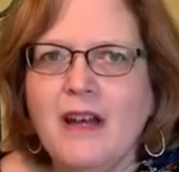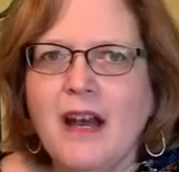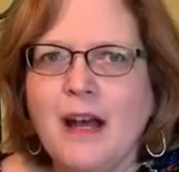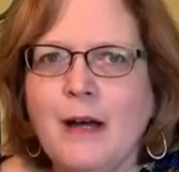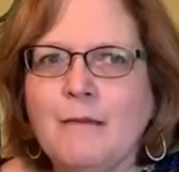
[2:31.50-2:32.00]

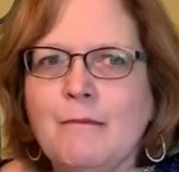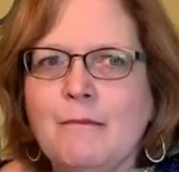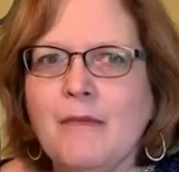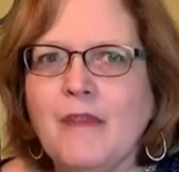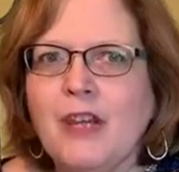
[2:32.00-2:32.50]

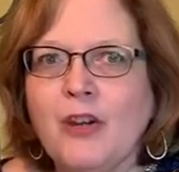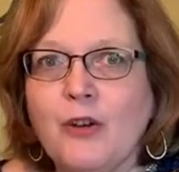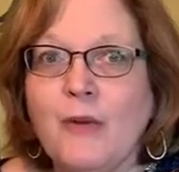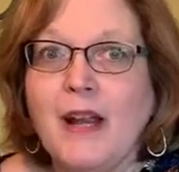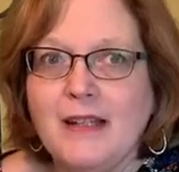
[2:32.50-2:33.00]
um, the
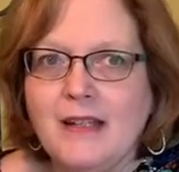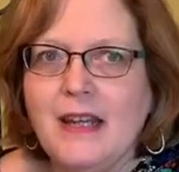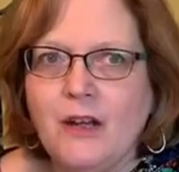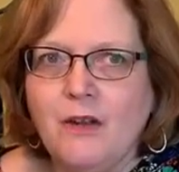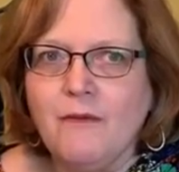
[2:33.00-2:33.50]
correct
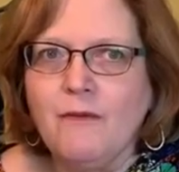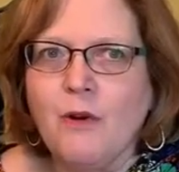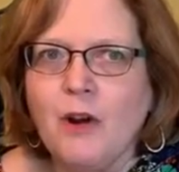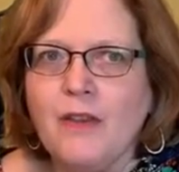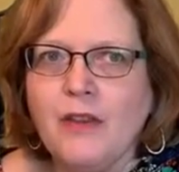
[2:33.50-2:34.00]
needle
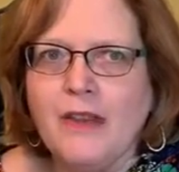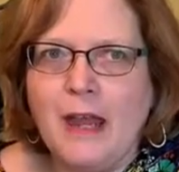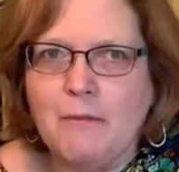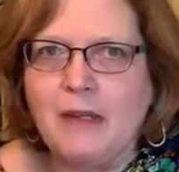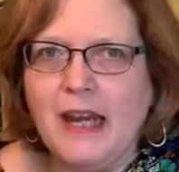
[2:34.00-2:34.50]
for
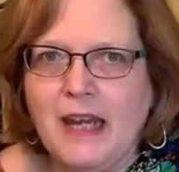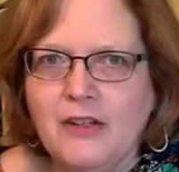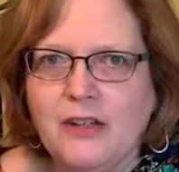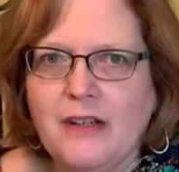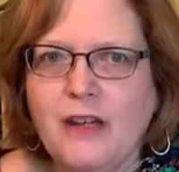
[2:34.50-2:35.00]
the
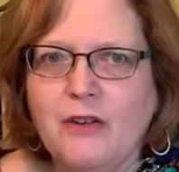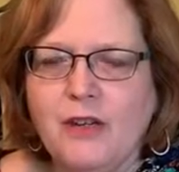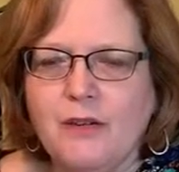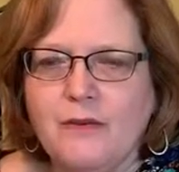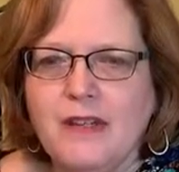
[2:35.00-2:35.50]
application that you're
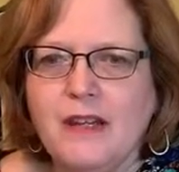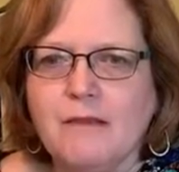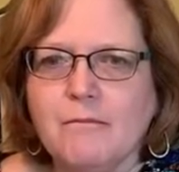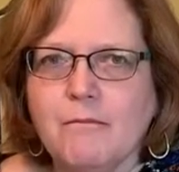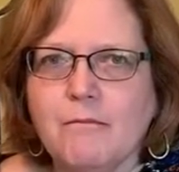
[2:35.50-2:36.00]
using.